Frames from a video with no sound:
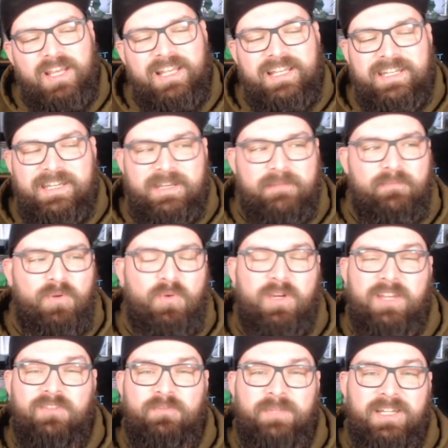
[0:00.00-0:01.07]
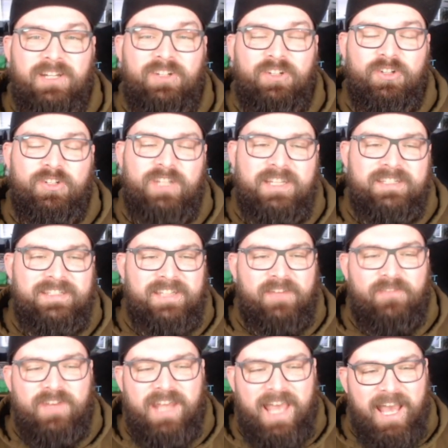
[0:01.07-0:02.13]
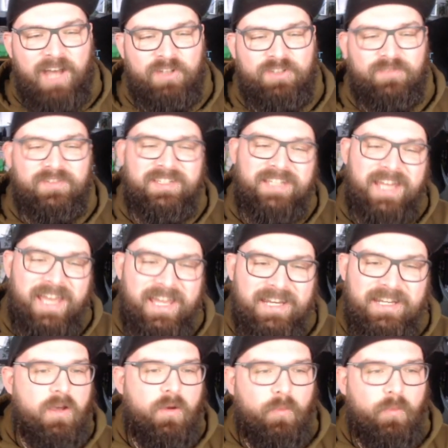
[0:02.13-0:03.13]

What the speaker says: Nimble gives me a good 7 out of 10.